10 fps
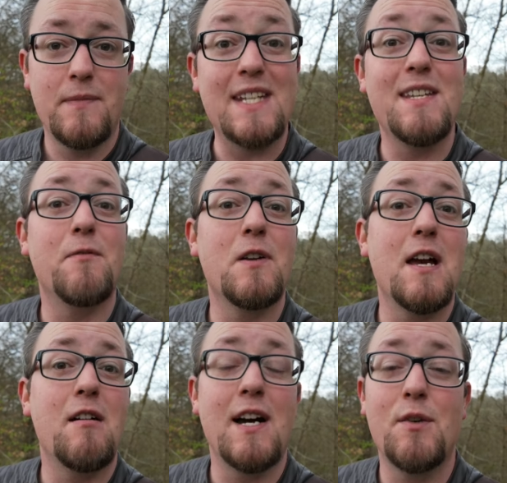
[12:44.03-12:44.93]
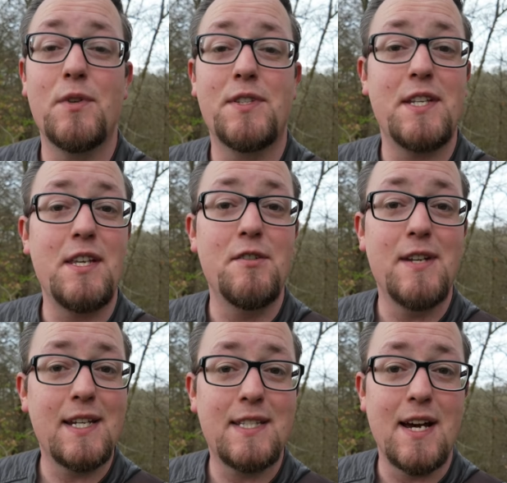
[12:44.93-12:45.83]
That's it for now. I will see you
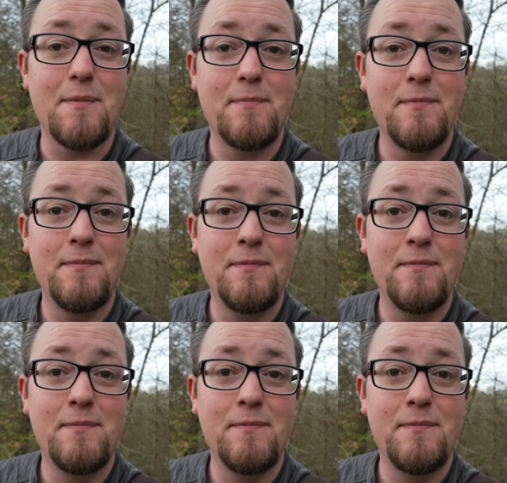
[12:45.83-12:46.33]
next time.